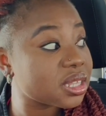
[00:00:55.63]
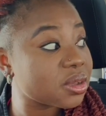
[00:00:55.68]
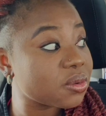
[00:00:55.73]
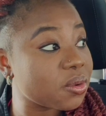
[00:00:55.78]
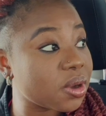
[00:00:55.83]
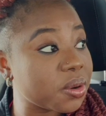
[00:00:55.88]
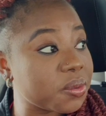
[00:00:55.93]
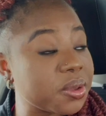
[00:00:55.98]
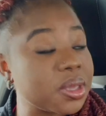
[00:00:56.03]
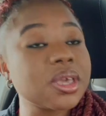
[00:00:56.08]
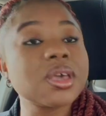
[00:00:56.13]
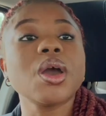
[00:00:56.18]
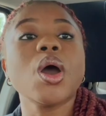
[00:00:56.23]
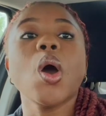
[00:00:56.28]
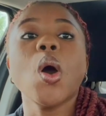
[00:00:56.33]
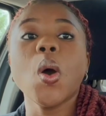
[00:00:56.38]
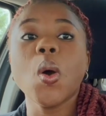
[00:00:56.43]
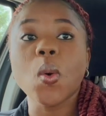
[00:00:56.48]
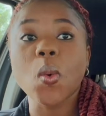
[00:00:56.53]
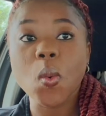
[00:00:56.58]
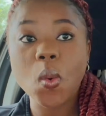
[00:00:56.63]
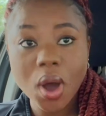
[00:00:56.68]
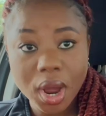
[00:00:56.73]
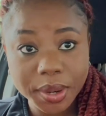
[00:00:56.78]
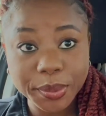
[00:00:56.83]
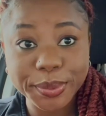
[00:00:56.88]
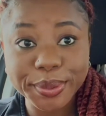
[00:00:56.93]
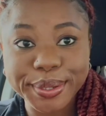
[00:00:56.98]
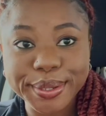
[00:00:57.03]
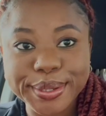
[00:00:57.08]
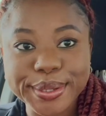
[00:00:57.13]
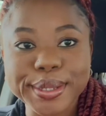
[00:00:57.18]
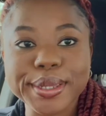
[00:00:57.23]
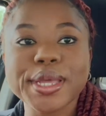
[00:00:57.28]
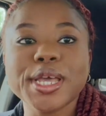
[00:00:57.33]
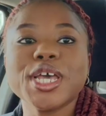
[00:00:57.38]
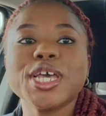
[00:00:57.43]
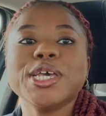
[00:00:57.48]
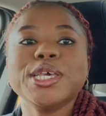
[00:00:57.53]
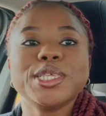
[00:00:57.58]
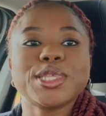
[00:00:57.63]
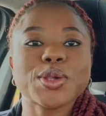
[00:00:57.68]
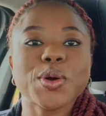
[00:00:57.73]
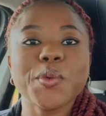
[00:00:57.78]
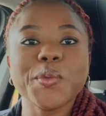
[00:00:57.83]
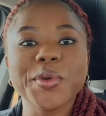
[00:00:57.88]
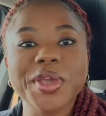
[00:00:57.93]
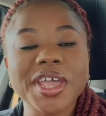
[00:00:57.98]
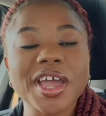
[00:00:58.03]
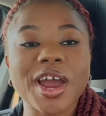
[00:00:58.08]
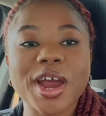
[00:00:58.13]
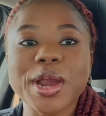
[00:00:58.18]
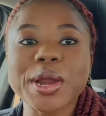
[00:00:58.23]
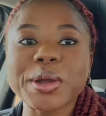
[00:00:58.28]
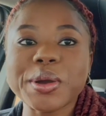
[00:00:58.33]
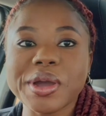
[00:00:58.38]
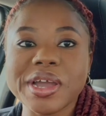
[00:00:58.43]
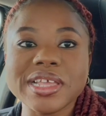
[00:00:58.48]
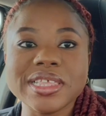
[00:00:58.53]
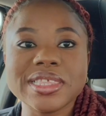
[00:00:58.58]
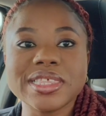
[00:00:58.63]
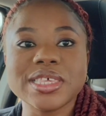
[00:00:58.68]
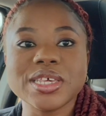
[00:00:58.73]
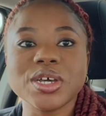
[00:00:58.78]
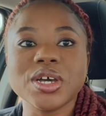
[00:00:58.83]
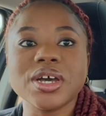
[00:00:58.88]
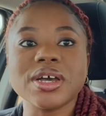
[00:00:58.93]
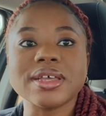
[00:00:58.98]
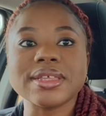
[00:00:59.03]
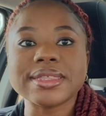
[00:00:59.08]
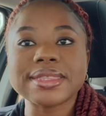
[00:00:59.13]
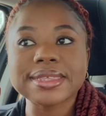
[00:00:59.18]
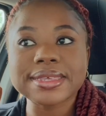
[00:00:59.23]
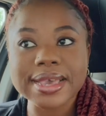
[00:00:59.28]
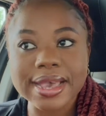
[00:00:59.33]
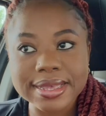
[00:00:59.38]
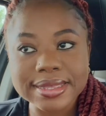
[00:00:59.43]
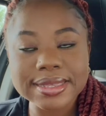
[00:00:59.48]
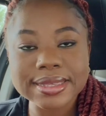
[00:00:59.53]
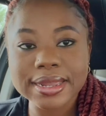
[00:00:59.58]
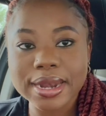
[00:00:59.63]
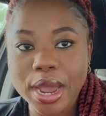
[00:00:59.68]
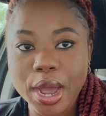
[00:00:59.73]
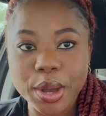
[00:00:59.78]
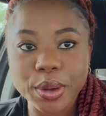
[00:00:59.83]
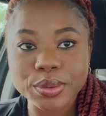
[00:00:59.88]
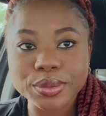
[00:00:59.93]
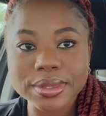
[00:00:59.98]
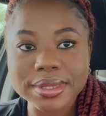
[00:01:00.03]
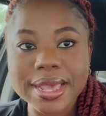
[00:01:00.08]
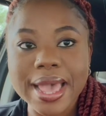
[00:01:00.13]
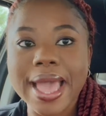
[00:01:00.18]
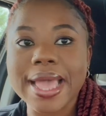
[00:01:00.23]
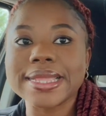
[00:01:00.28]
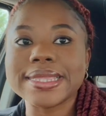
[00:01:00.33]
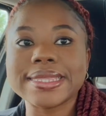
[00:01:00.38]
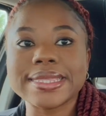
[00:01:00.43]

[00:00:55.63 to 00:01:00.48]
1 week? 1 week. So we are going to test it out and